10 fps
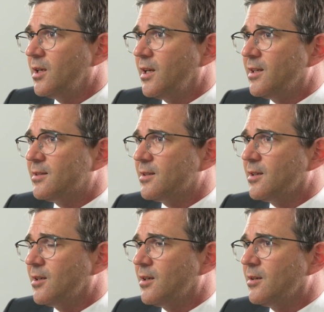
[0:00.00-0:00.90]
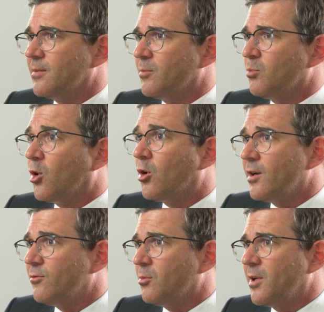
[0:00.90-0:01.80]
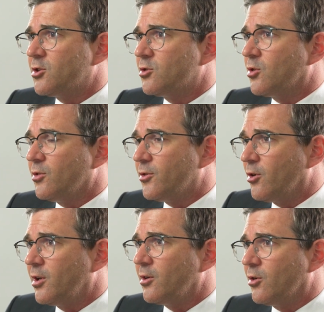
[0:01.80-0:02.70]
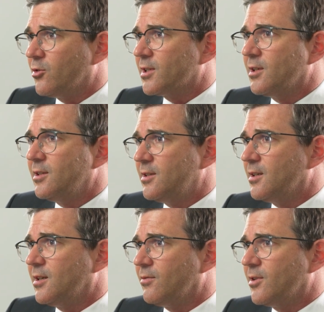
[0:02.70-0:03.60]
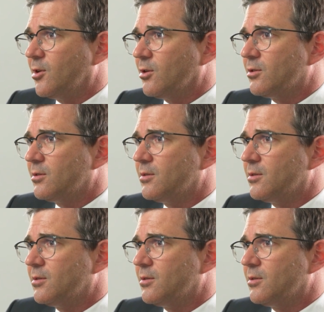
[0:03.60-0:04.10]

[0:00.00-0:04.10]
as more information concerning contractility and afterload.